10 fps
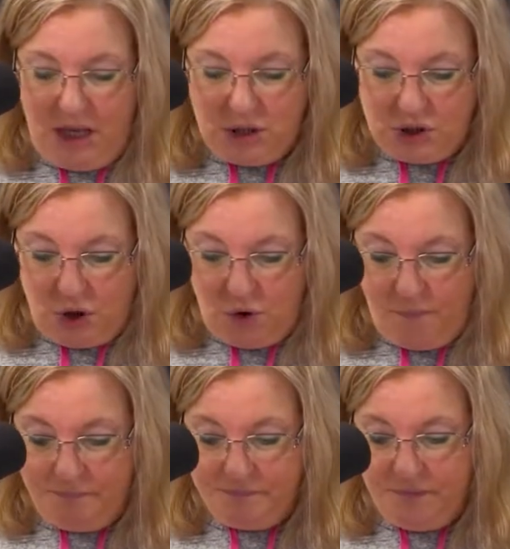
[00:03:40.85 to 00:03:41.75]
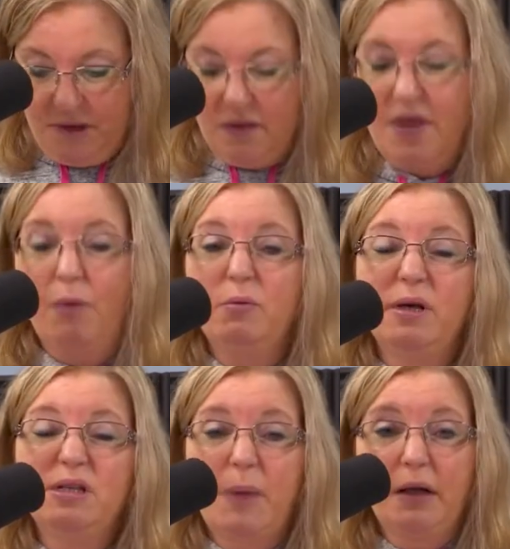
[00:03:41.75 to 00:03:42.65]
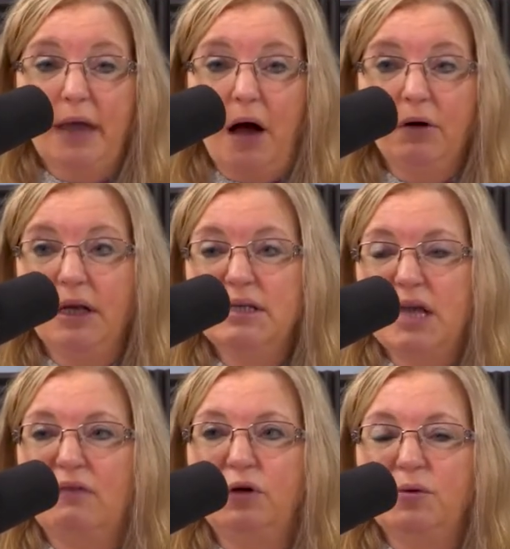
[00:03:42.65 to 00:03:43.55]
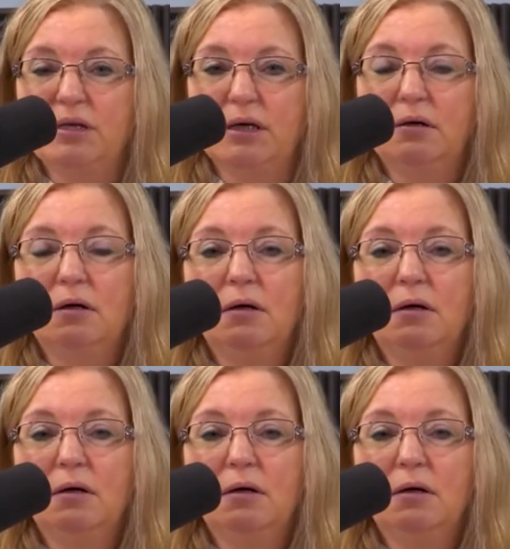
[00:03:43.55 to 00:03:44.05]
So that would be spelled out instead of using